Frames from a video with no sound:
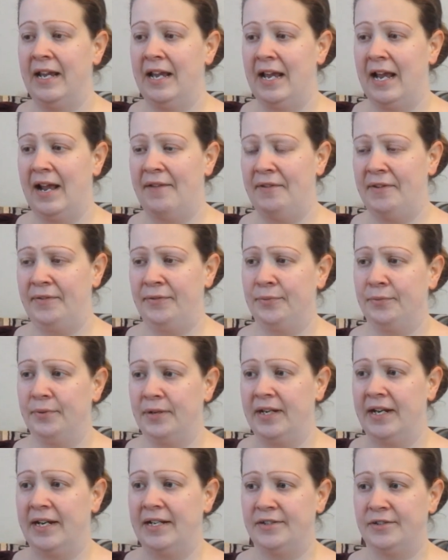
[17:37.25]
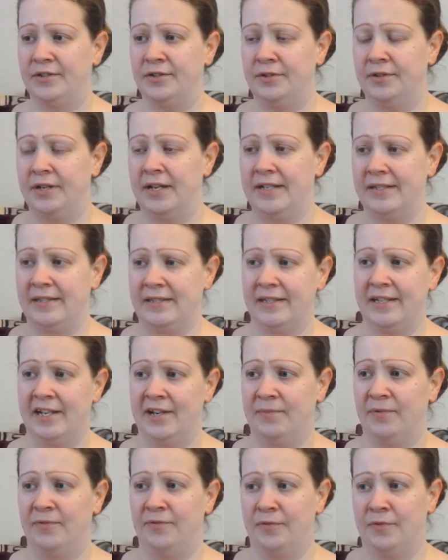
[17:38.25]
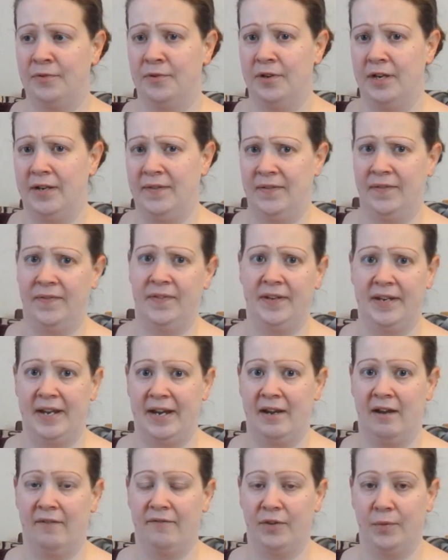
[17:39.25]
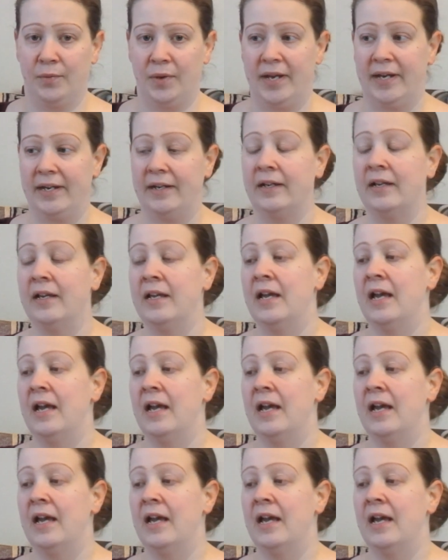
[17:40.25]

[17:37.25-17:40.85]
and then three days, two days the day before, and then the day of the wedding.